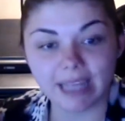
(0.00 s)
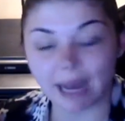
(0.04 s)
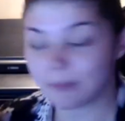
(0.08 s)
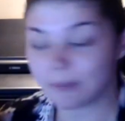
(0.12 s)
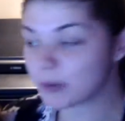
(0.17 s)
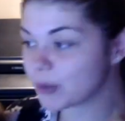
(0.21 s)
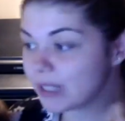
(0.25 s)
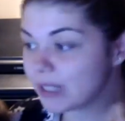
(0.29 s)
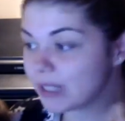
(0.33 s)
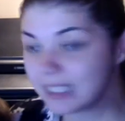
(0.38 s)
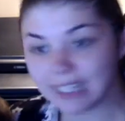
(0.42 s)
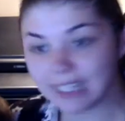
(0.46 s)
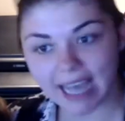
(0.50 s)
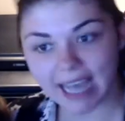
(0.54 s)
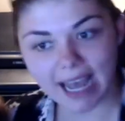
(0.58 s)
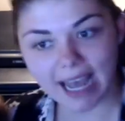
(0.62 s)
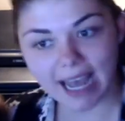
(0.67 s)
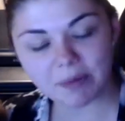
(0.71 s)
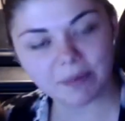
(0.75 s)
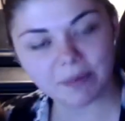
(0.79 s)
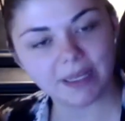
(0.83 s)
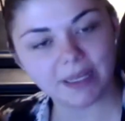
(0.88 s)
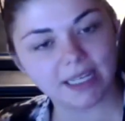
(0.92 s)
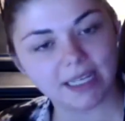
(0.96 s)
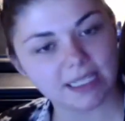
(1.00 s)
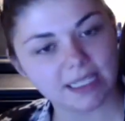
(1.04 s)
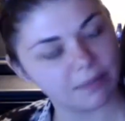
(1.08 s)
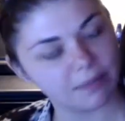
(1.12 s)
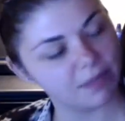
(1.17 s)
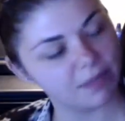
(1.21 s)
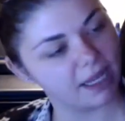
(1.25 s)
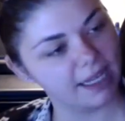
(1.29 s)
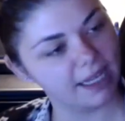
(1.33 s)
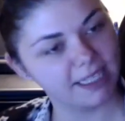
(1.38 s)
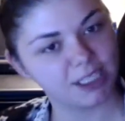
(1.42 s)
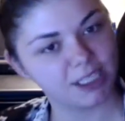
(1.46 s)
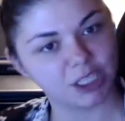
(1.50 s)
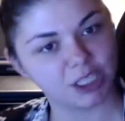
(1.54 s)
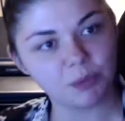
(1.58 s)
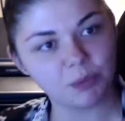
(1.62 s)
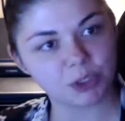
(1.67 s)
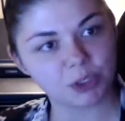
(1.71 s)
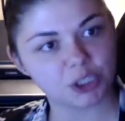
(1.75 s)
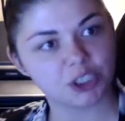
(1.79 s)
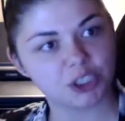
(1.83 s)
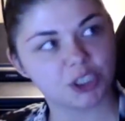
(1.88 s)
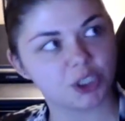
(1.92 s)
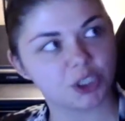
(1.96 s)
I'm really happy because I'm like,
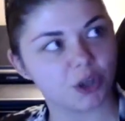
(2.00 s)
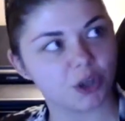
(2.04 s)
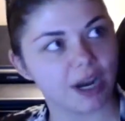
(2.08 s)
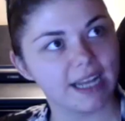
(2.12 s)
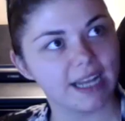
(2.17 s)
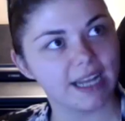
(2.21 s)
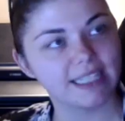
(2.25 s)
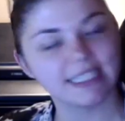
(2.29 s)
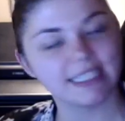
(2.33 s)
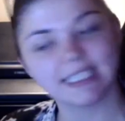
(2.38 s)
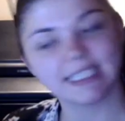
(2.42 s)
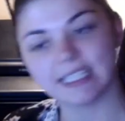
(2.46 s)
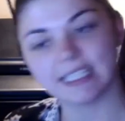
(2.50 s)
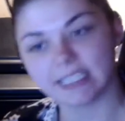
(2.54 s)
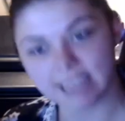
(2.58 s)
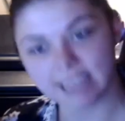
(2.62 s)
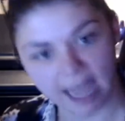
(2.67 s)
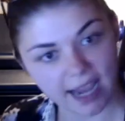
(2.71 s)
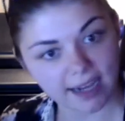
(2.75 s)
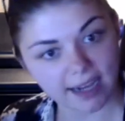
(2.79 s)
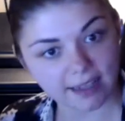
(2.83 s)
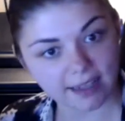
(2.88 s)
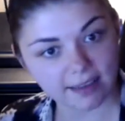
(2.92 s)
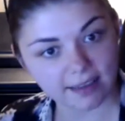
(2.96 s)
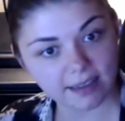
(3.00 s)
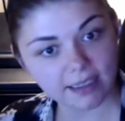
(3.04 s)
someone's trying to connect